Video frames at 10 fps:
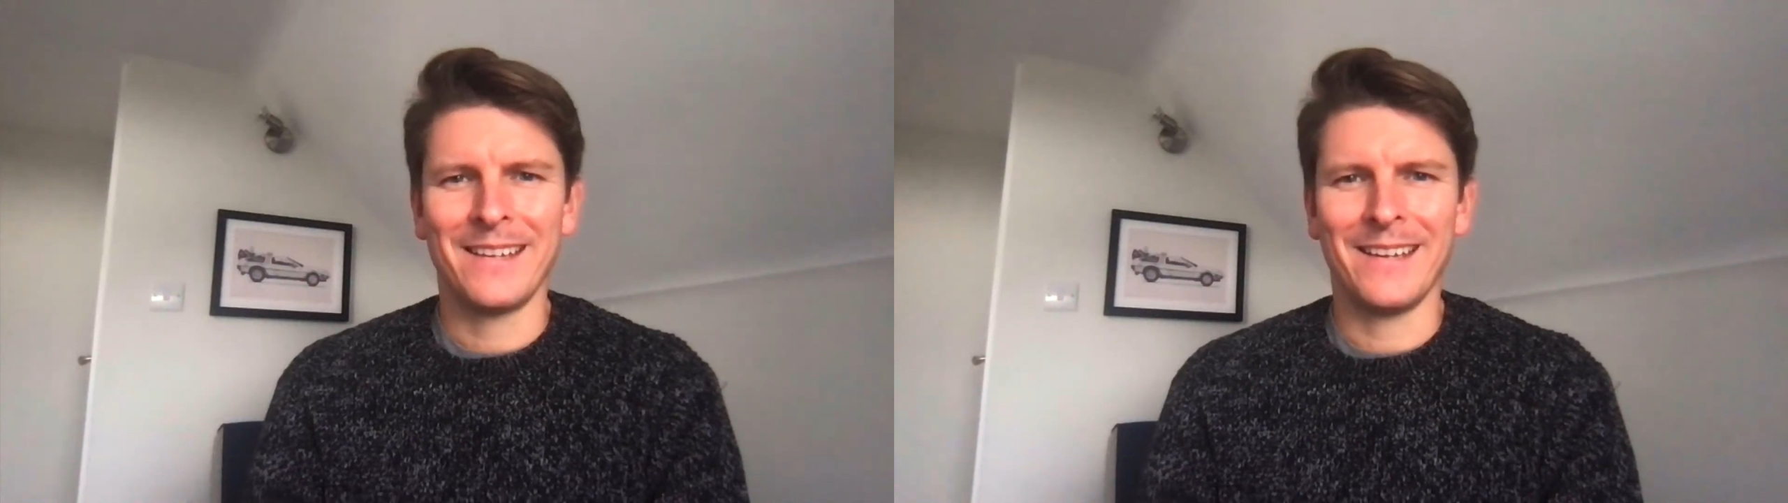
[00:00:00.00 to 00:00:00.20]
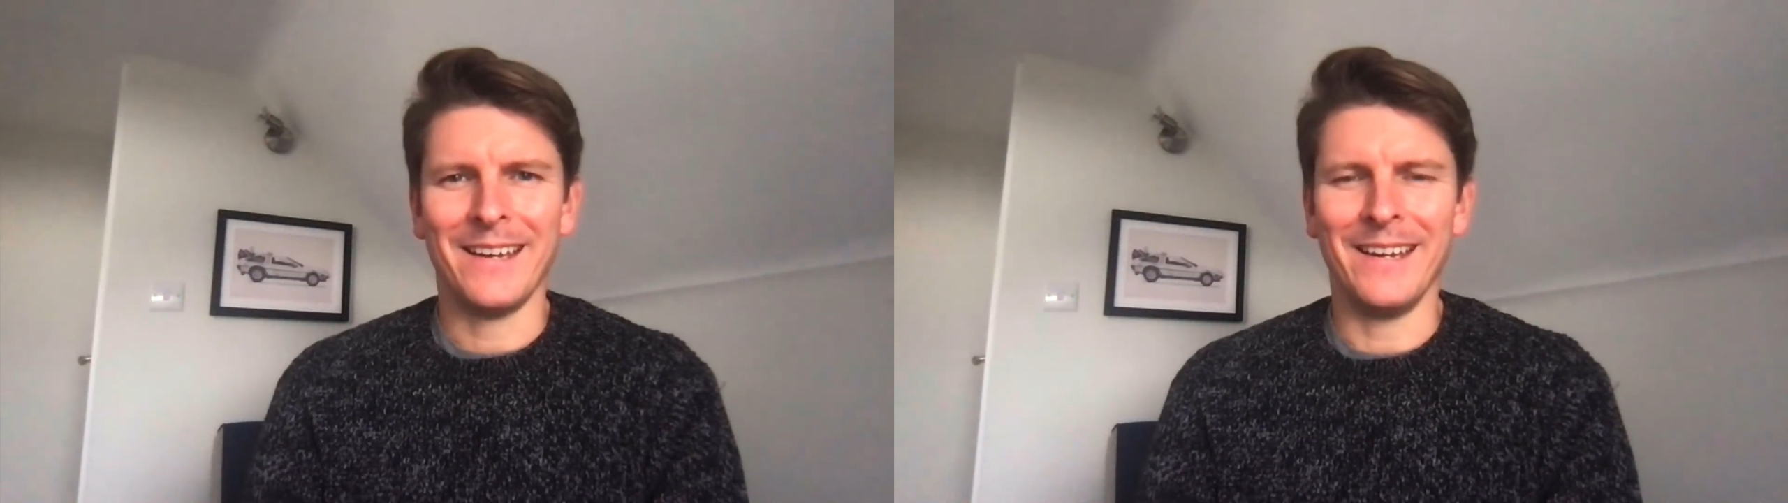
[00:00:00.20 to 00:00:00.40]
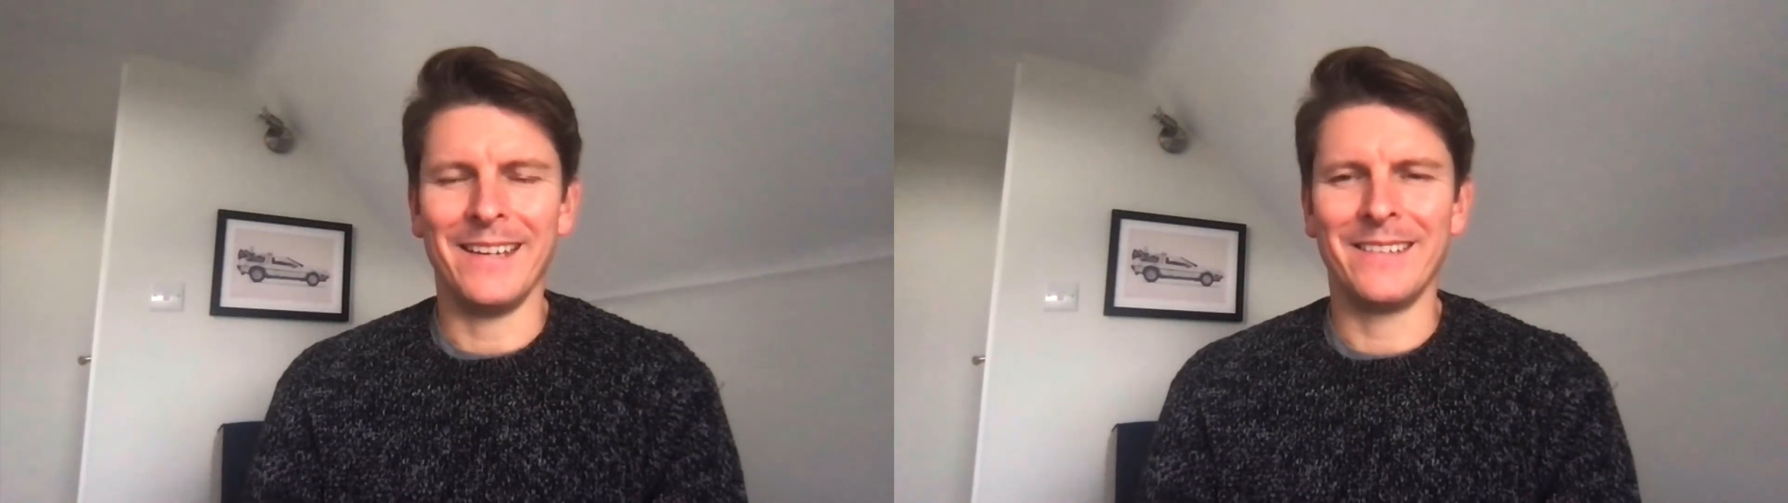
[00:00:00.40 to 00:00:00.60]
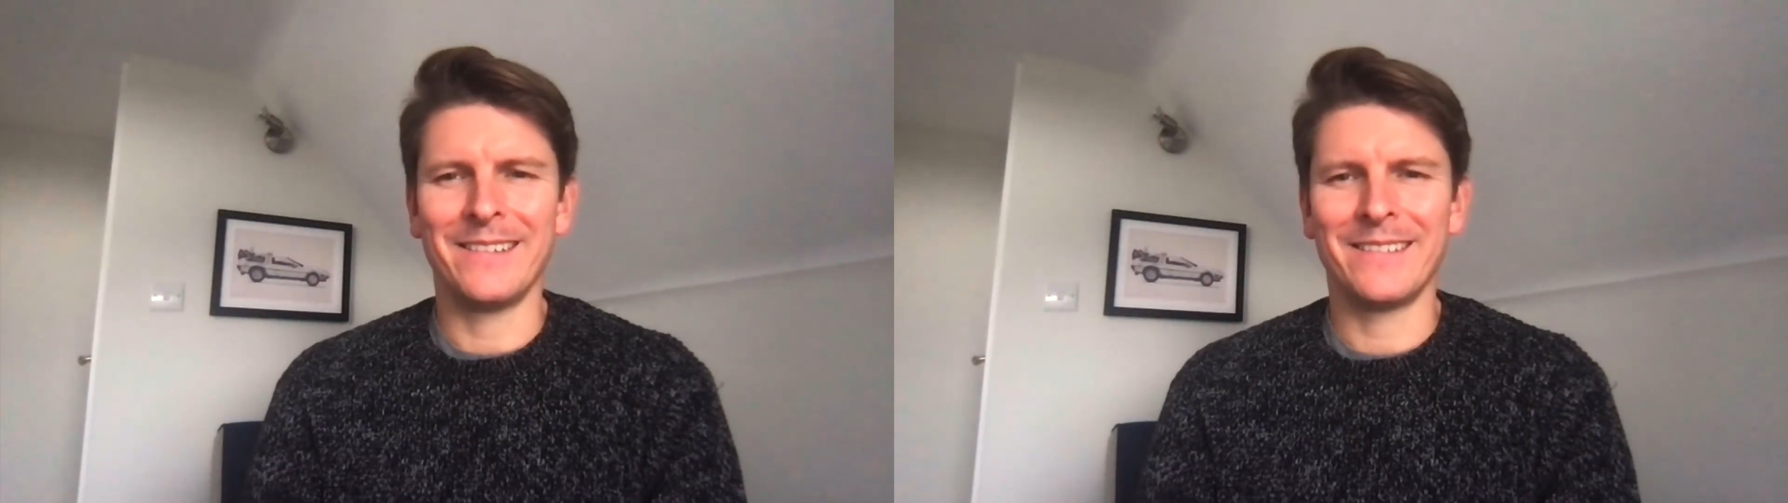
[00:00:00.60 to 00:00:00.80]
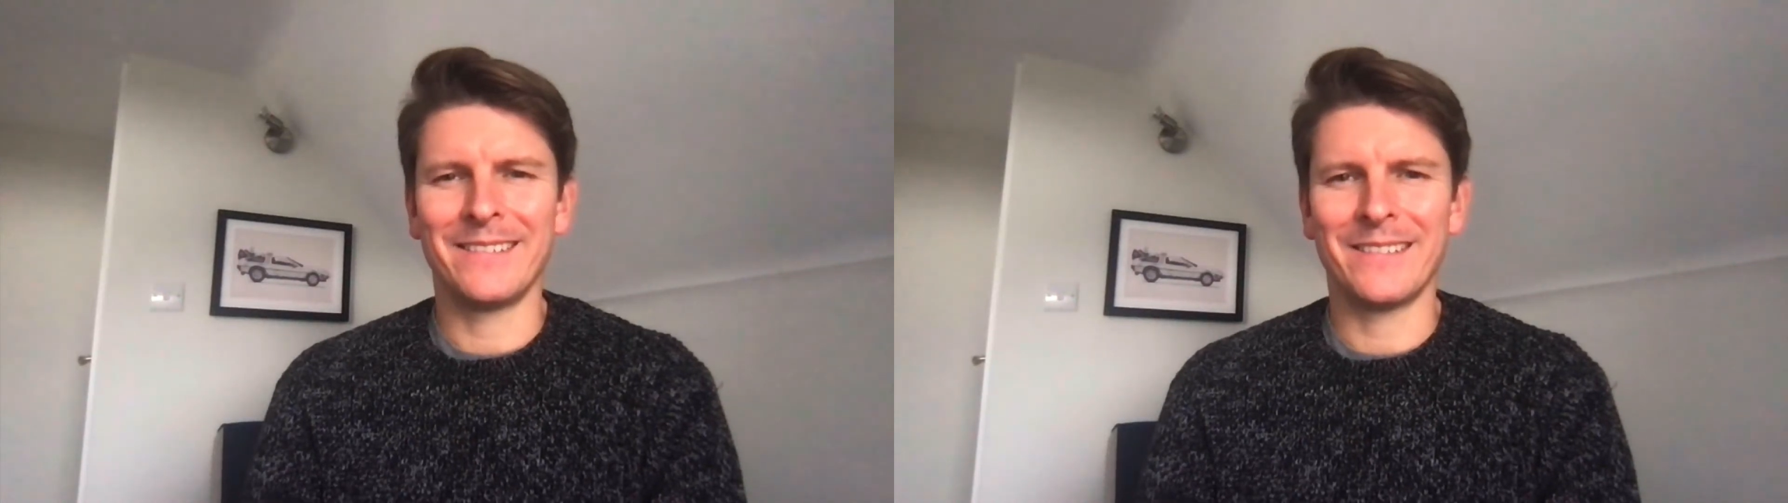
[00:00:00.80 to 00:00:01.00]
Hey,
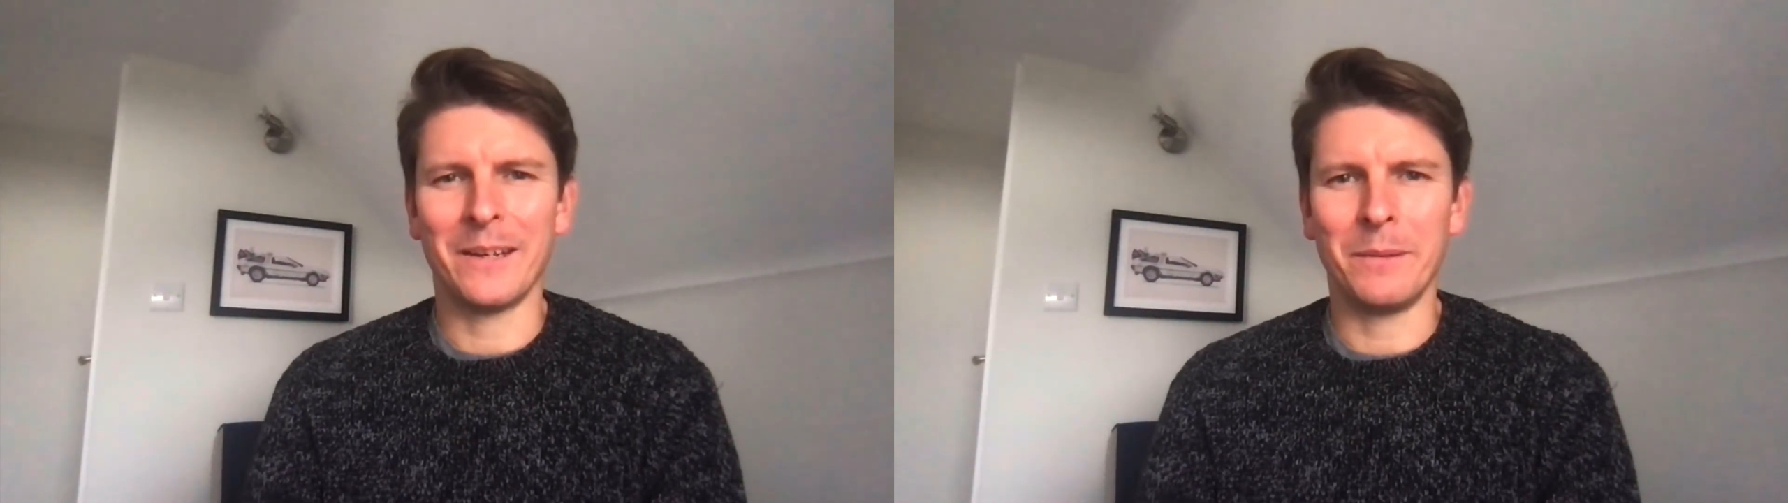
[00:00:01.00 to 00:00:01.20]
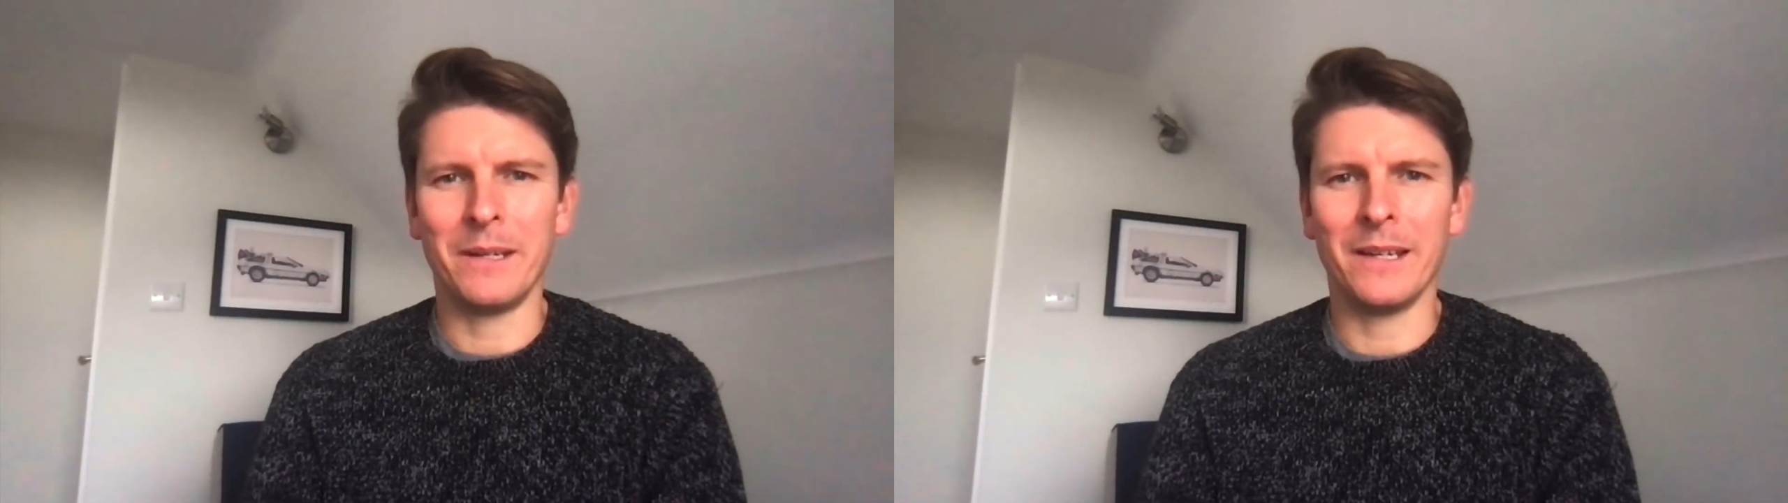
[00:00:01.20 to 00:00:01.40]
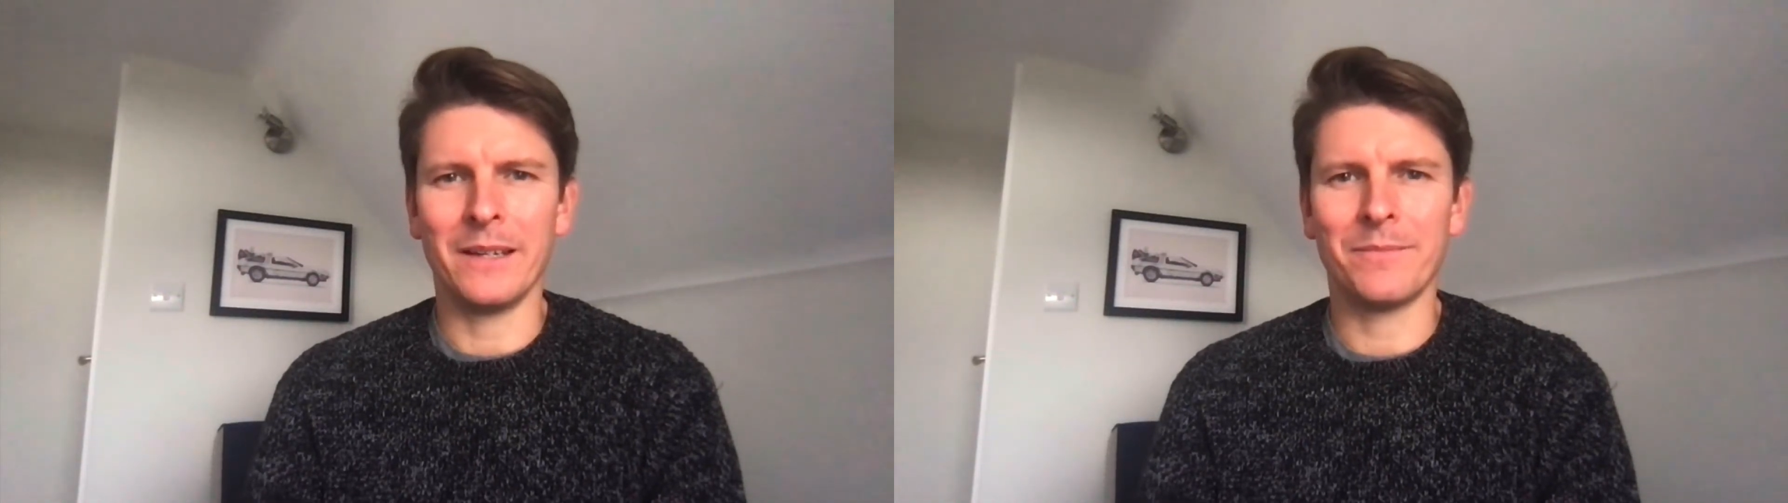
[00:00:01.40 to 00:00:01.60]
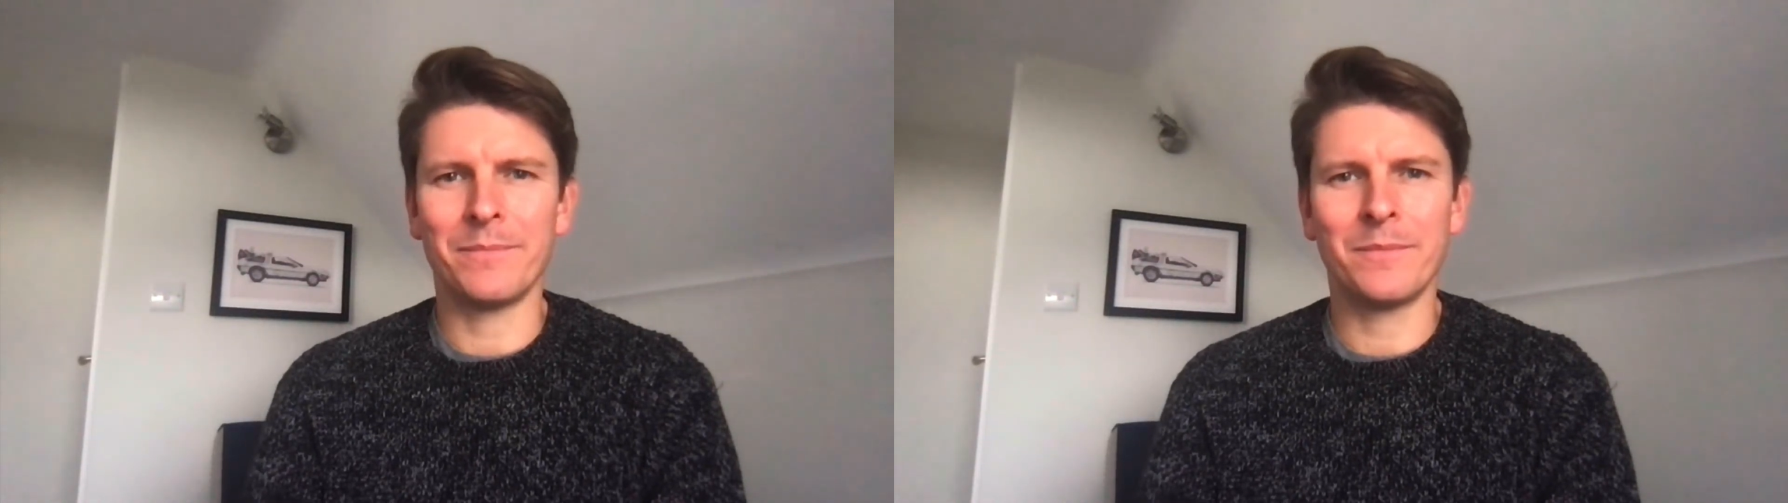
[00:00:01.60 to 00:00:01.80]
JP here.